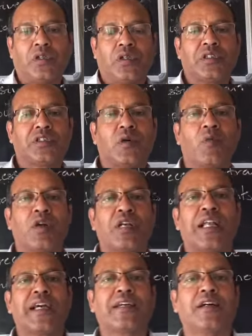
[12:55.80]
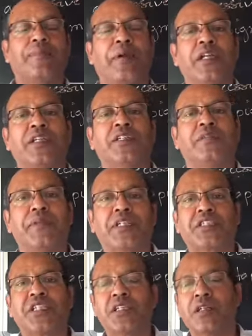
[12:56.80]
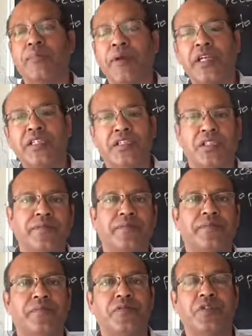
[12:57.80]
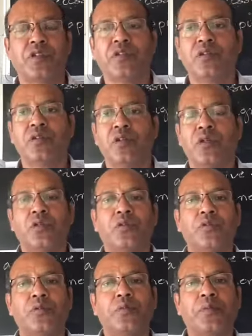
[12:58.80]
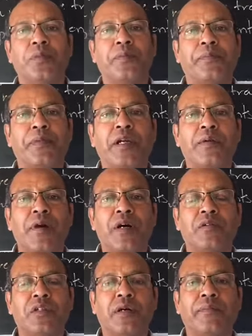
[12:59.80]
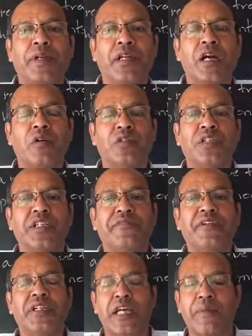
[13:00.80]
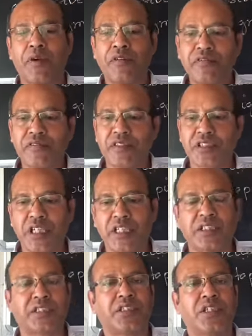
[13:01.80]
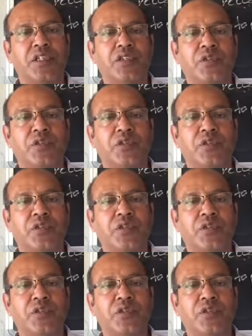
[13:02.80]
It's somewhat like a painter mixing the paint, to bring out different type of shades.